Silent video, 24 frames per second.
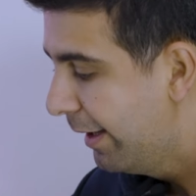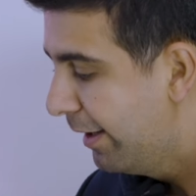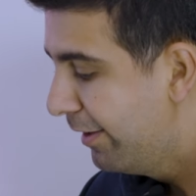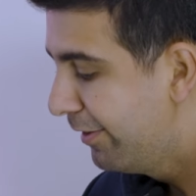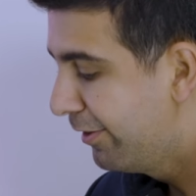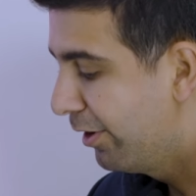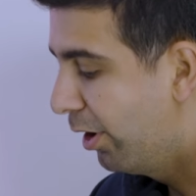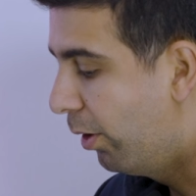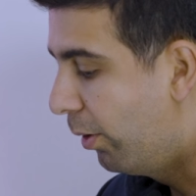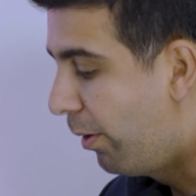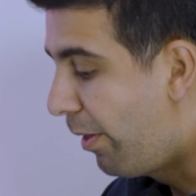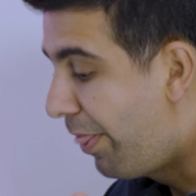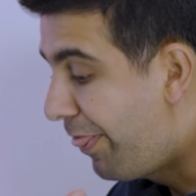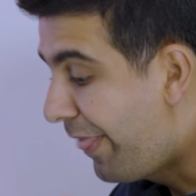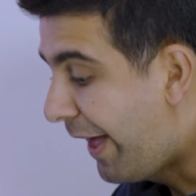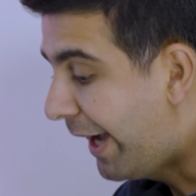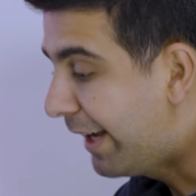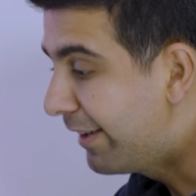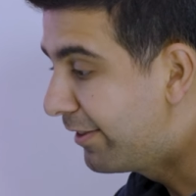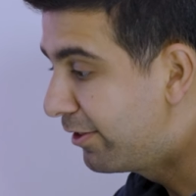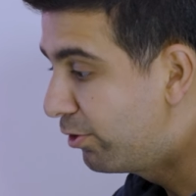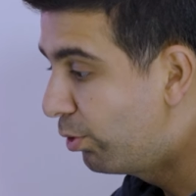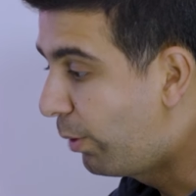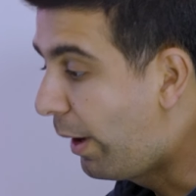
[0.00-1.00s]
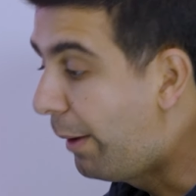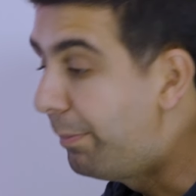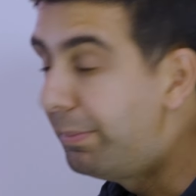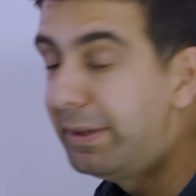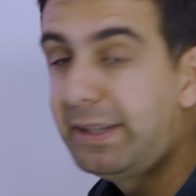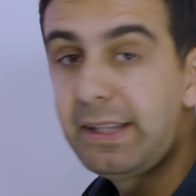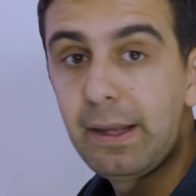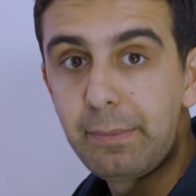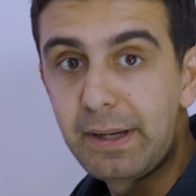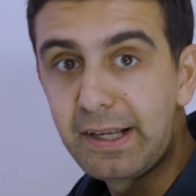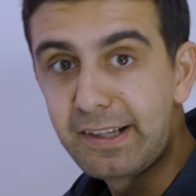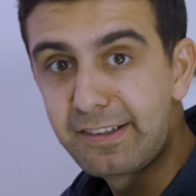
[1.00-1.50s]
So thanks to
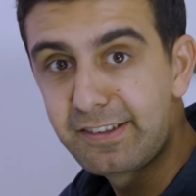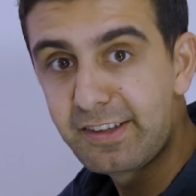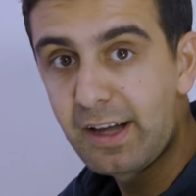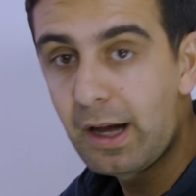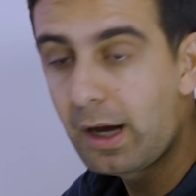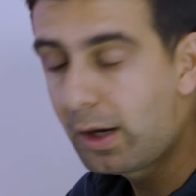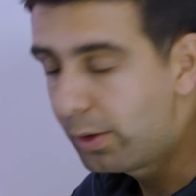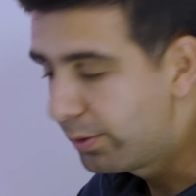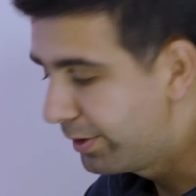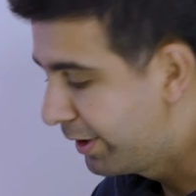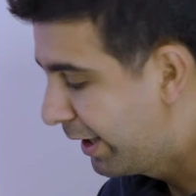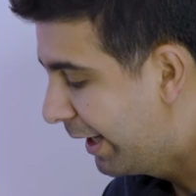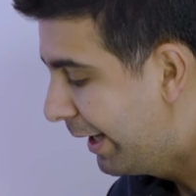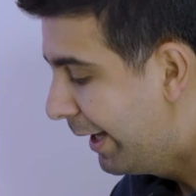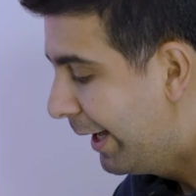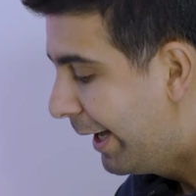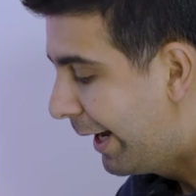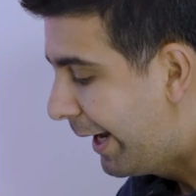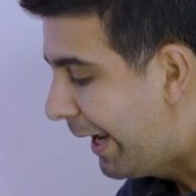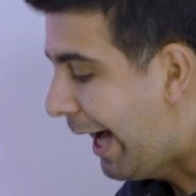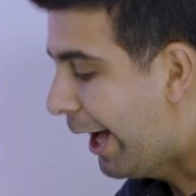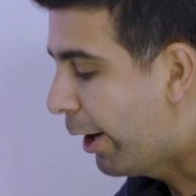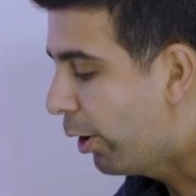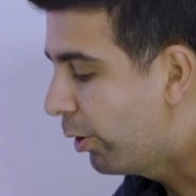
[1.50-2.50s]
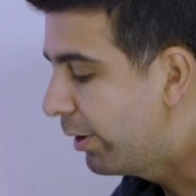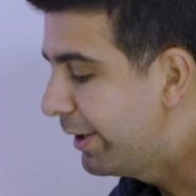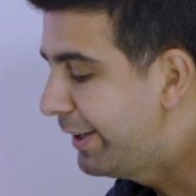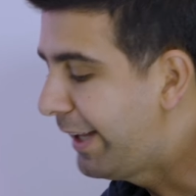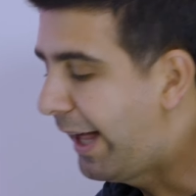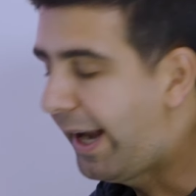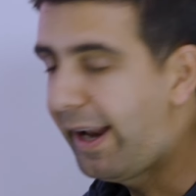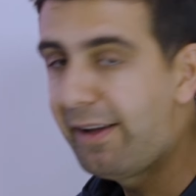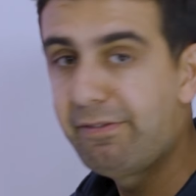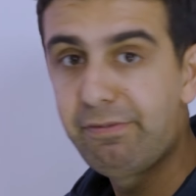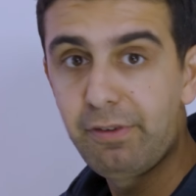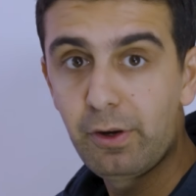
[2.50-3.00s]
Epidemic Sound, not only
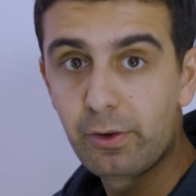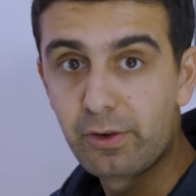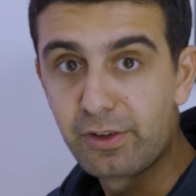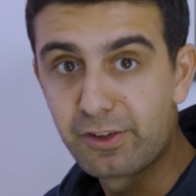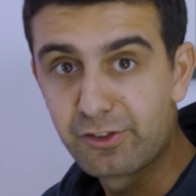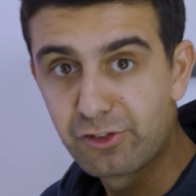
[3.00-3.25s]
that I found a